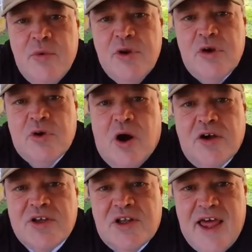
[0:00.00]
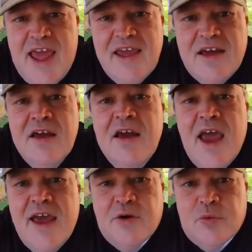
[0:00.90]
when you cross a lake,
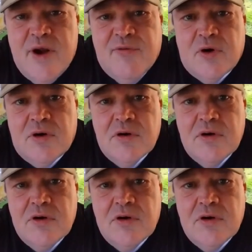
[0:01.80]
and a river.